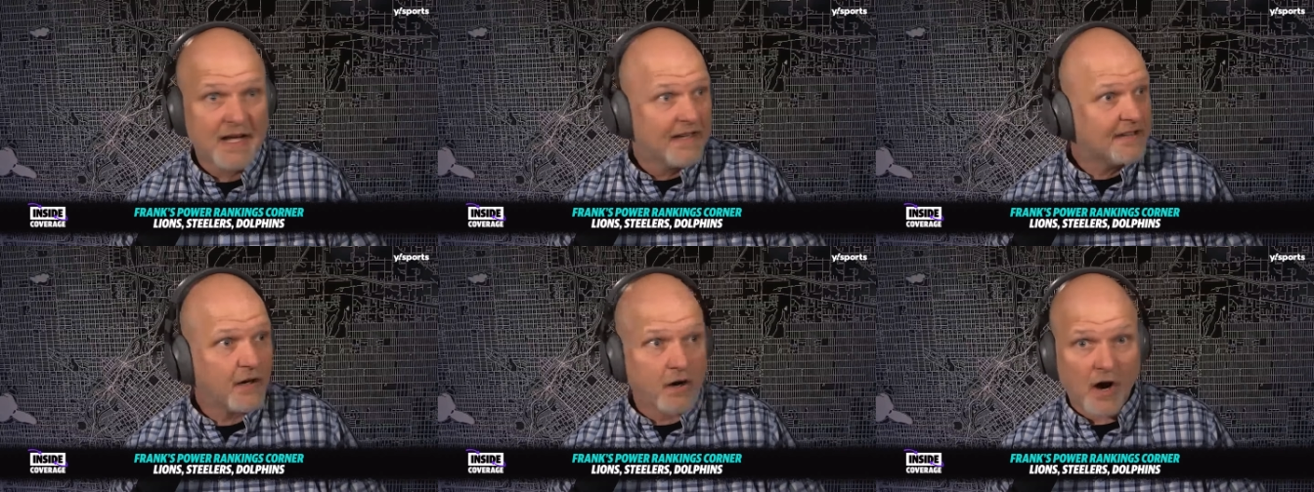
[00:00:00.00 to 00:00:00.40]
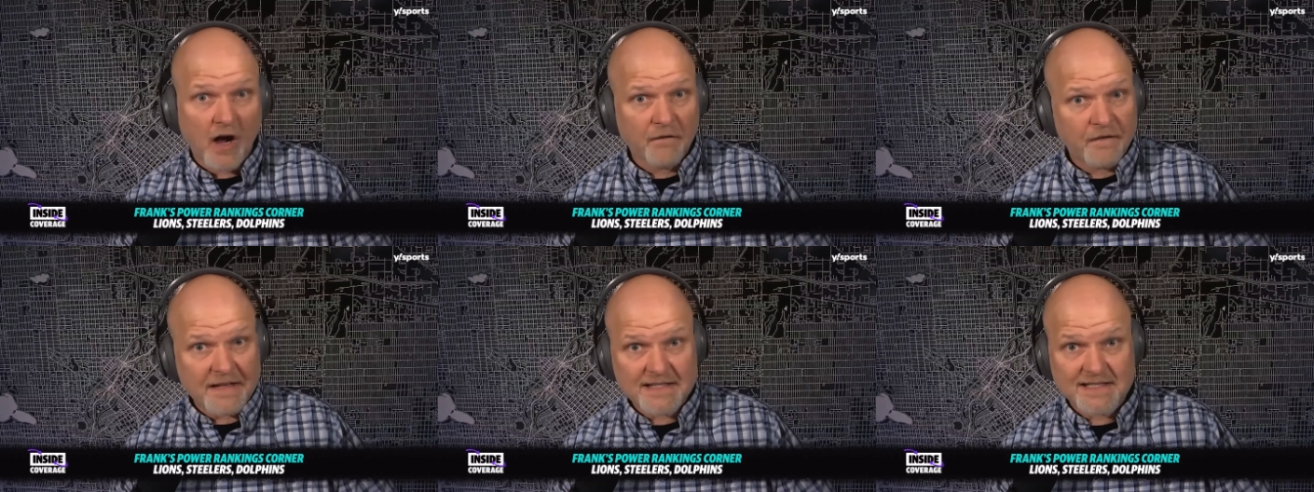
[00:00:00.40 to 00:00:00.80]
Their
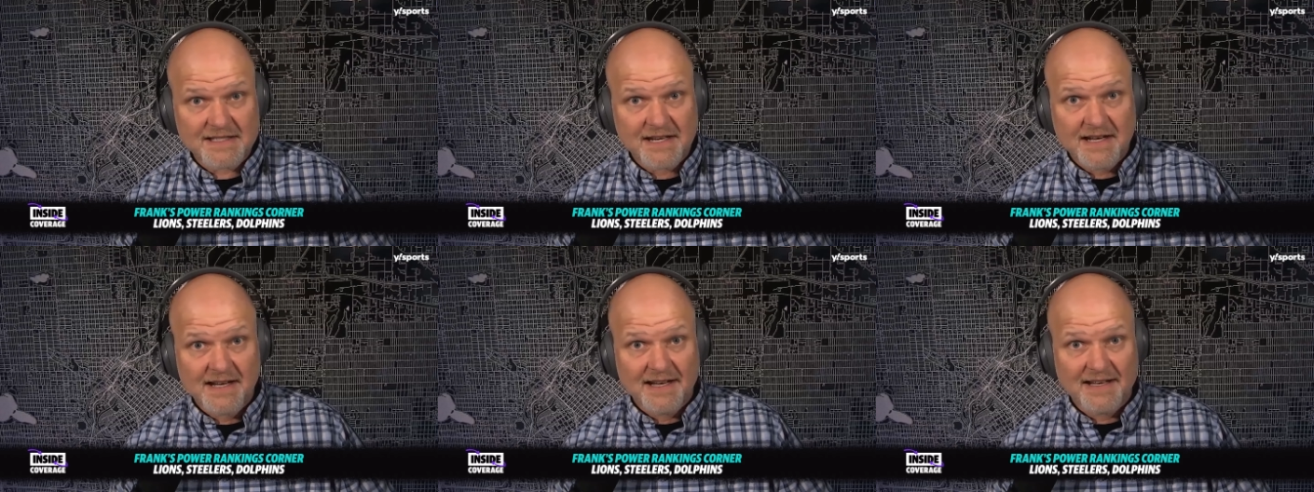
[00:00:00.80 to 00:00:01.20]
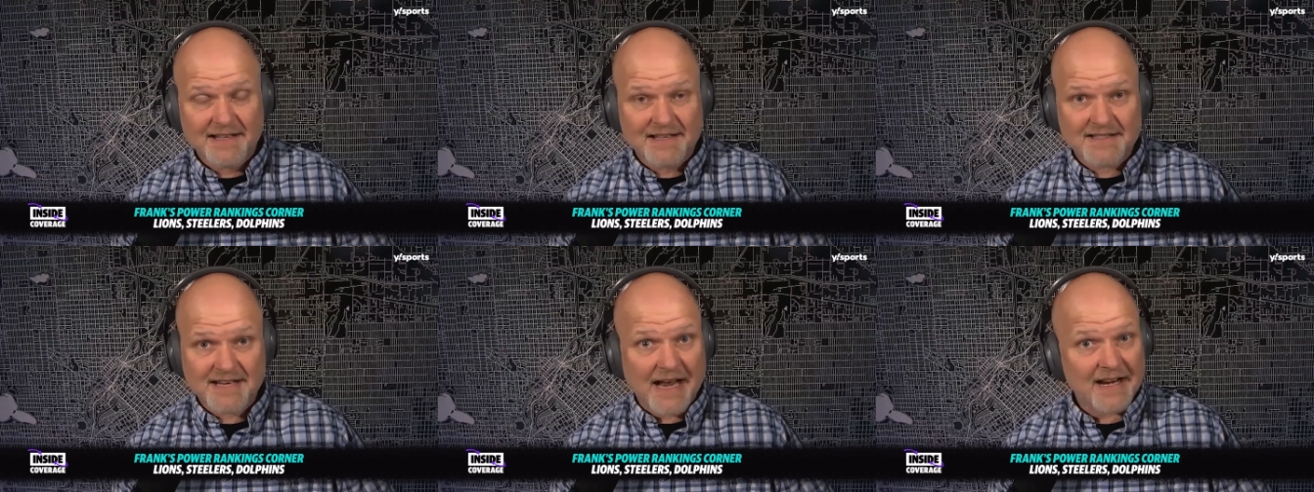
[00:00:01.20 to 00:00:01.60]
offense
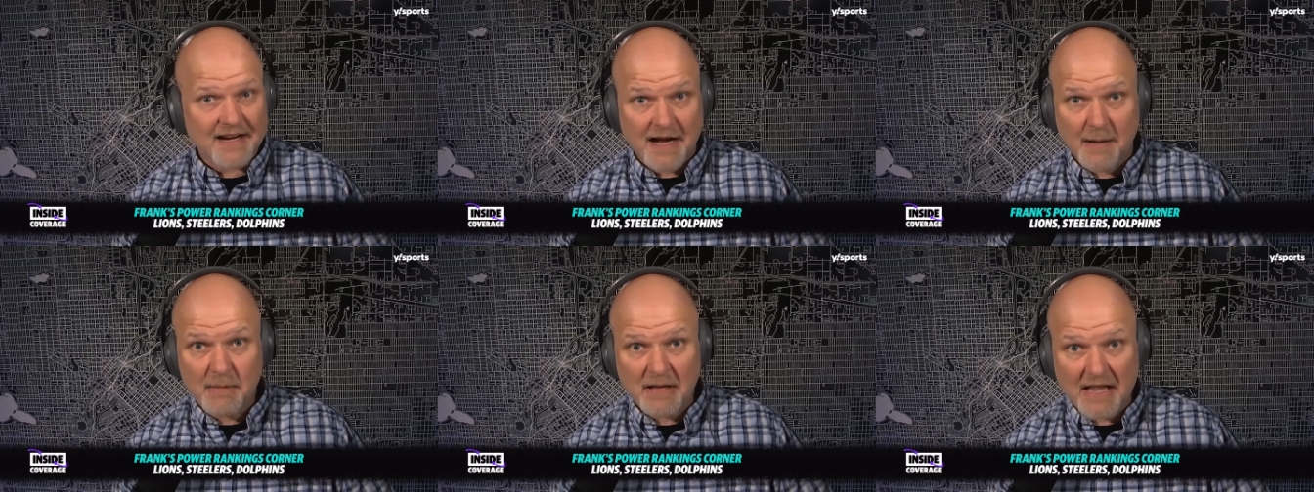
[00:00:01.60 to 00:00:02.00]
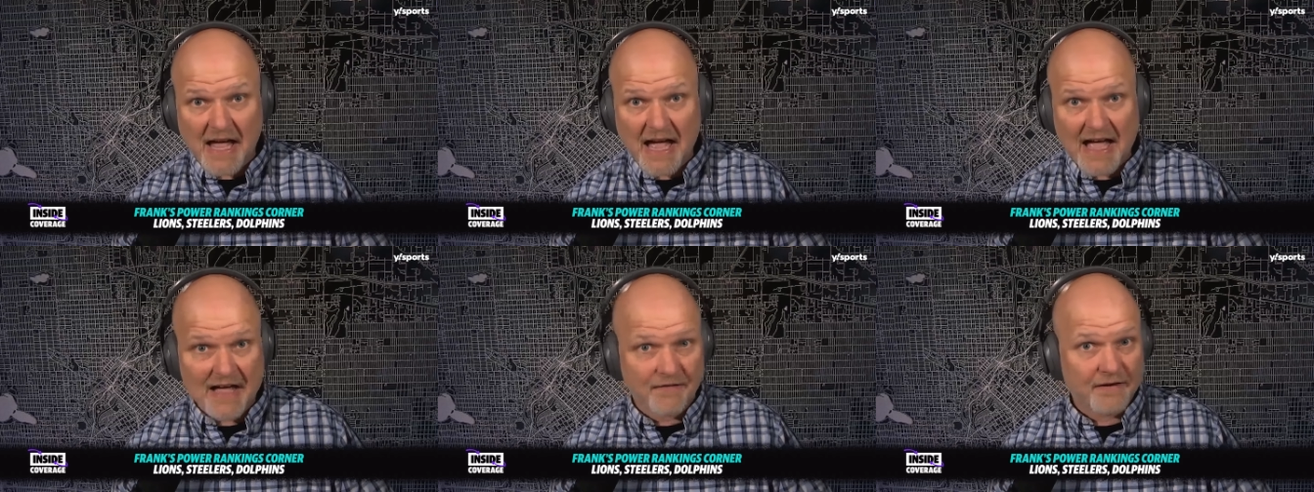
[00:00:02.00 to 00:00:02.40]
is kind of come
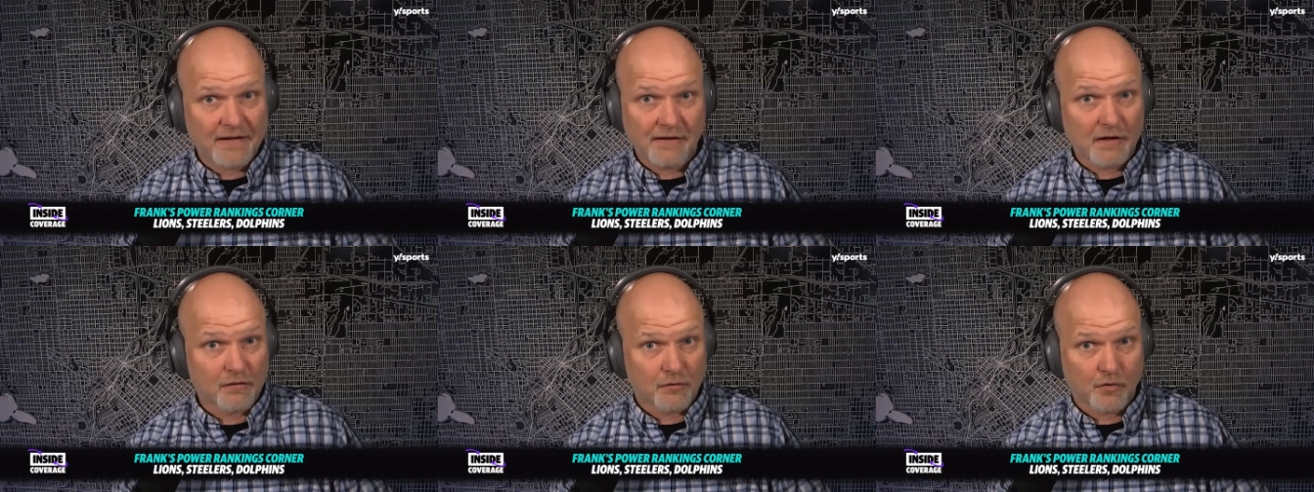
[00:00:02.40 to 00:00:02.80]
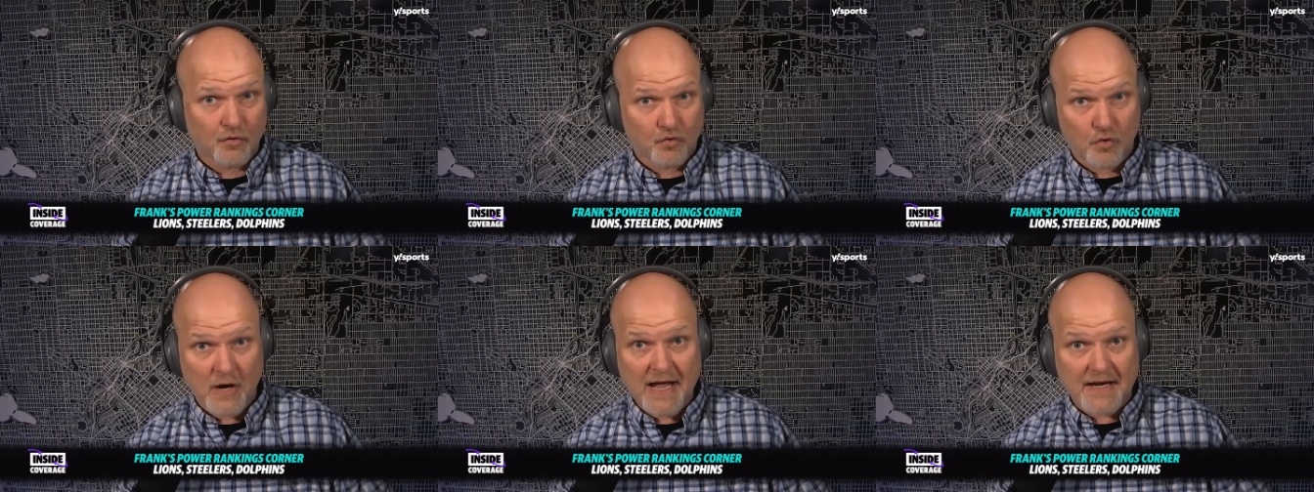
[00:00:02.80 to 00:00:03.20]
alive and looked
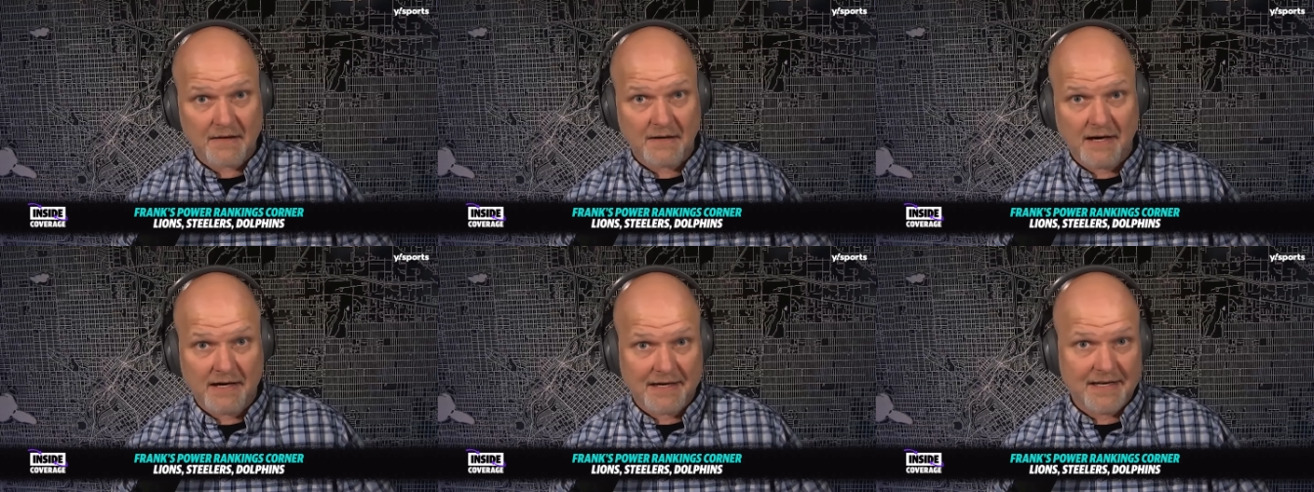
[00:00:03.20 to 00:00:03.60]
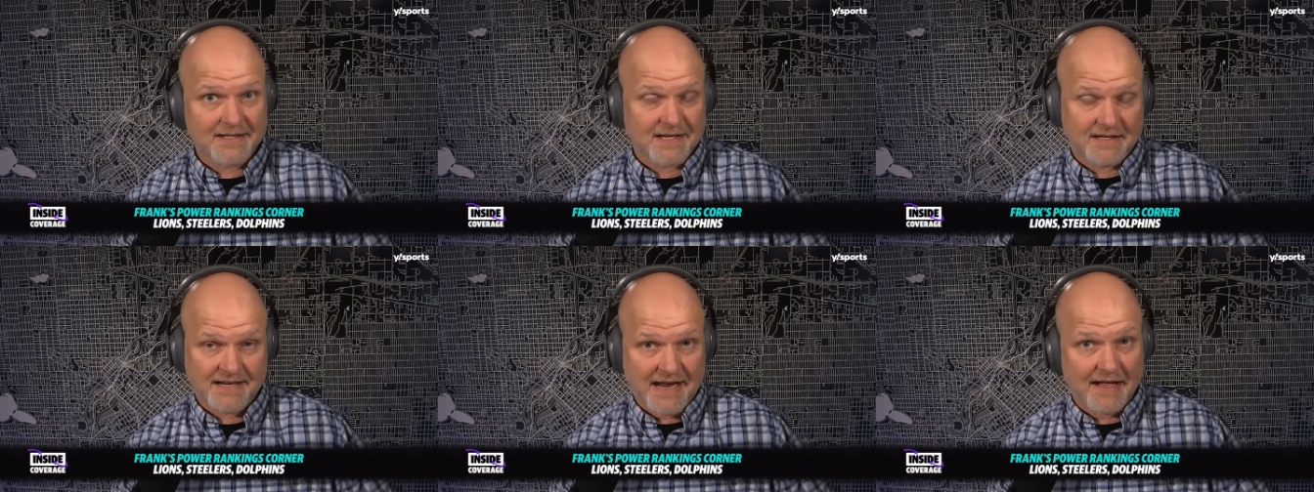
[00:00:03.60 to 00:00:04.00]
great against a
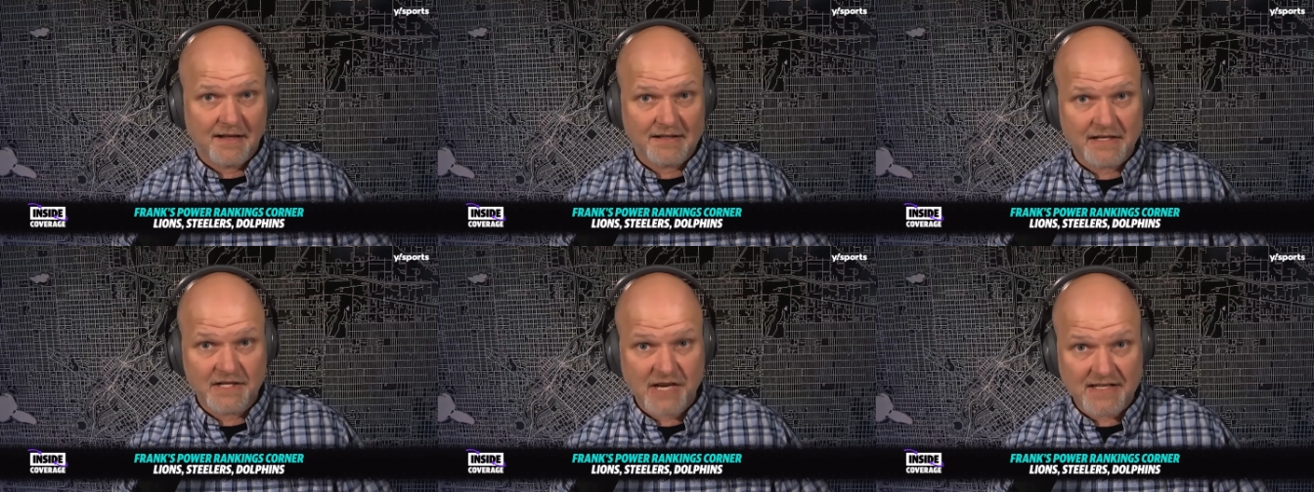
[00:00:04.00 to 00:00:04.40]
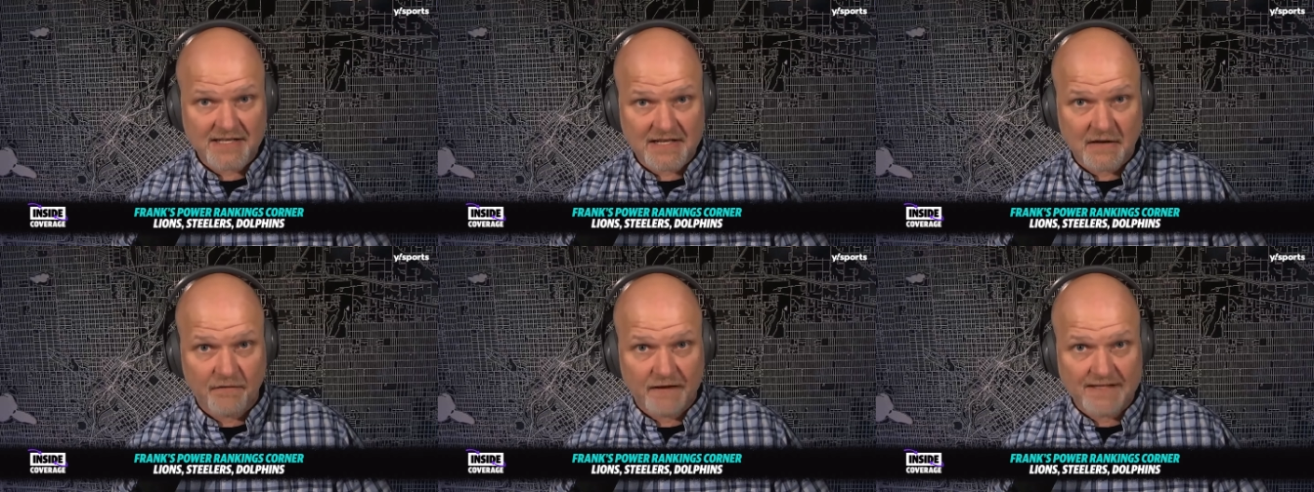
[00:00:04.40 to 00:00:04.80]
talented Jets
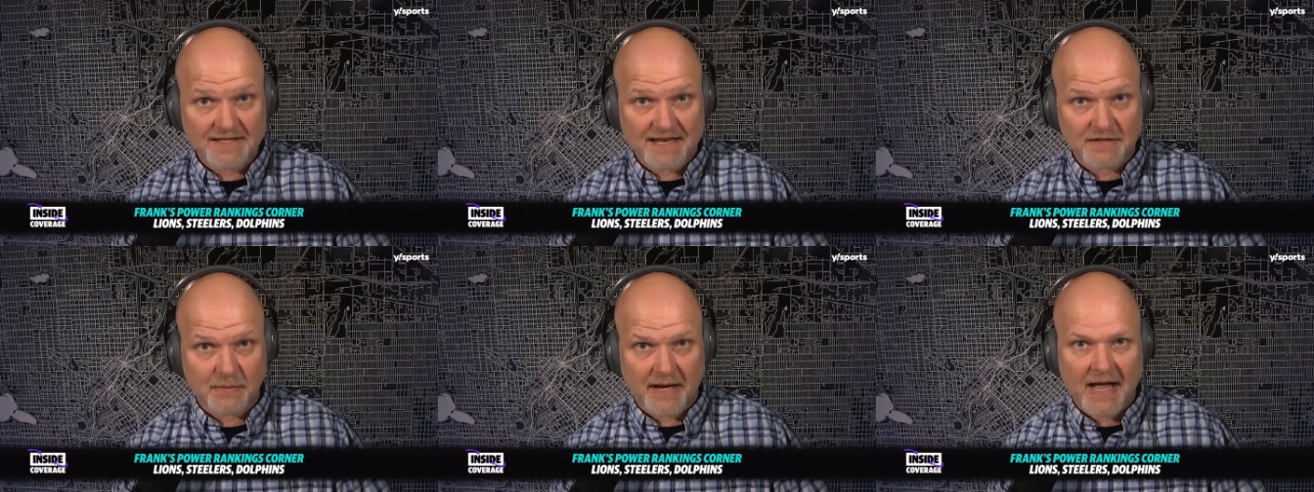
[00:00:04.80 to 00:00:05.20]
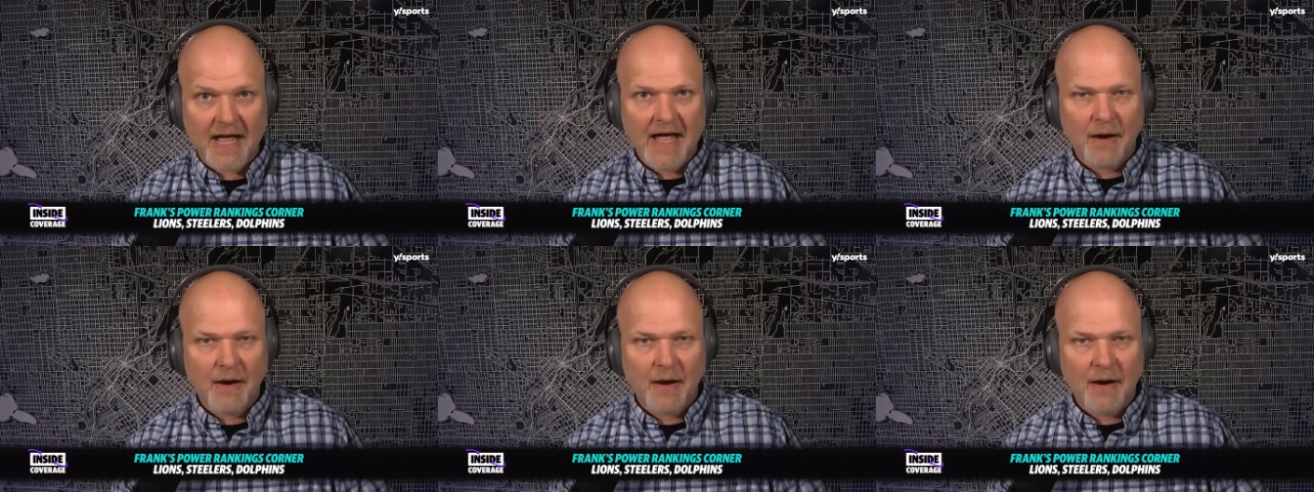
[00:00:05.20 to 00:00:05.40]
defense last week.